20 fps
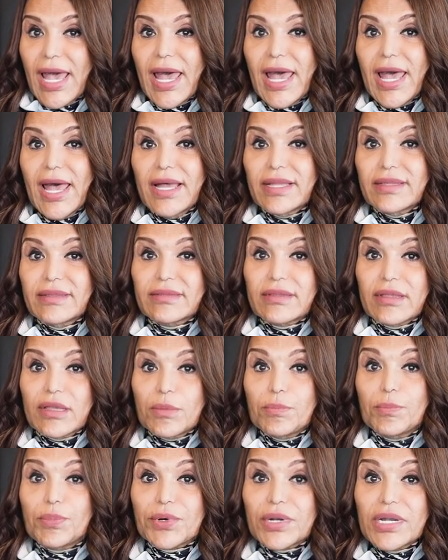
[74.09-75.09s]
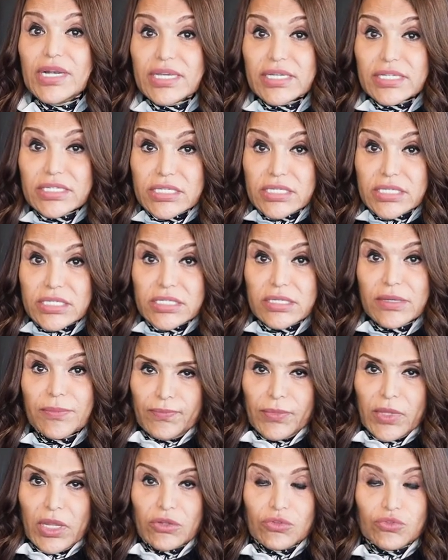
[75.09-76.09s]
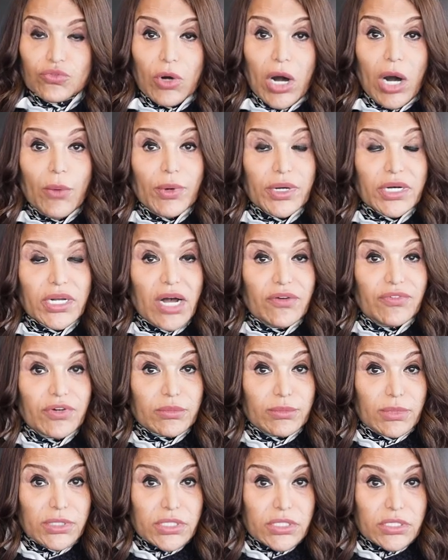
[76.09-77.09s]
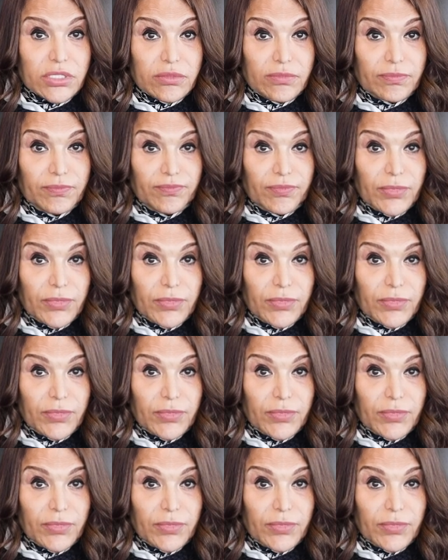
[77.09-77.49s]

and brilliance to our governments,